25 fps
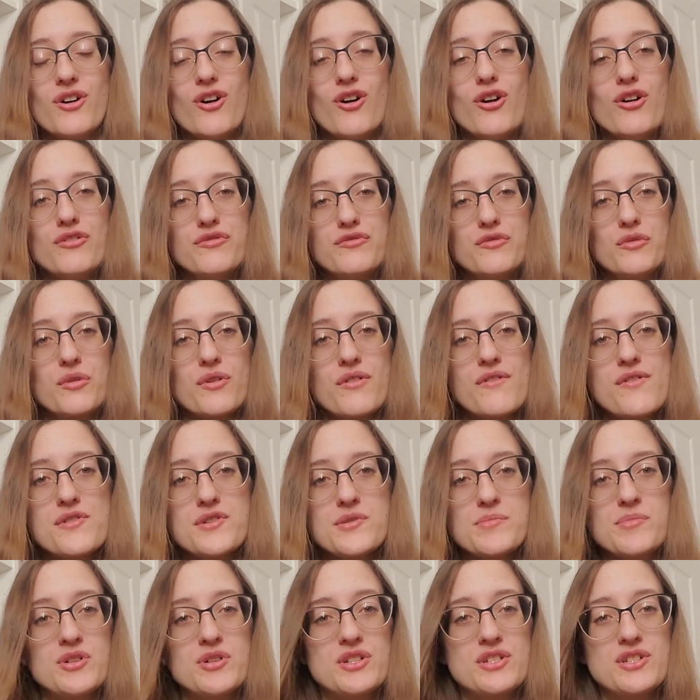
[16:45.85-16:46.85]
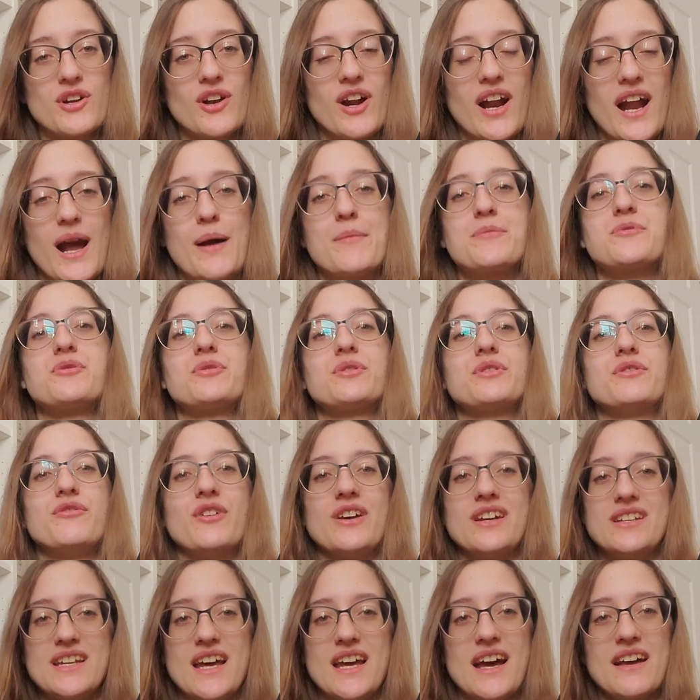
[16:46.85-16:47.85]
All four of those books are absolutely
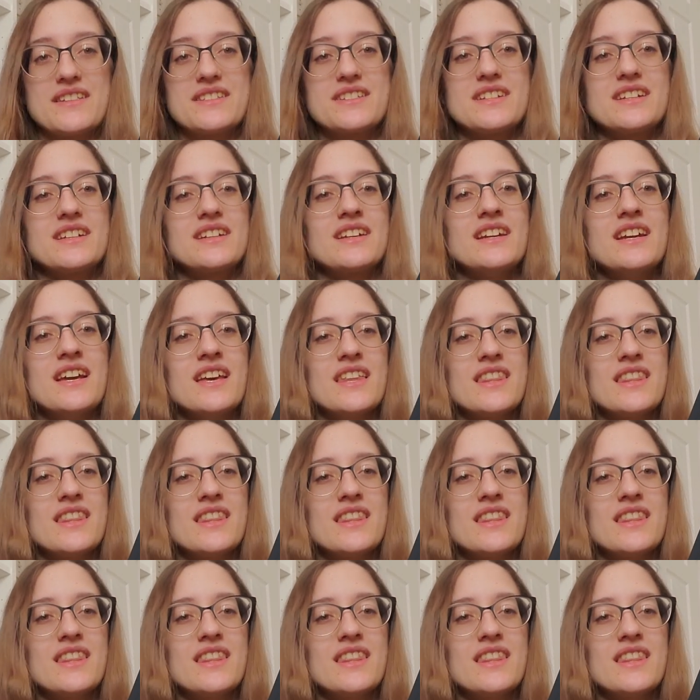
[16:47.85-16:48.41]
fantastic.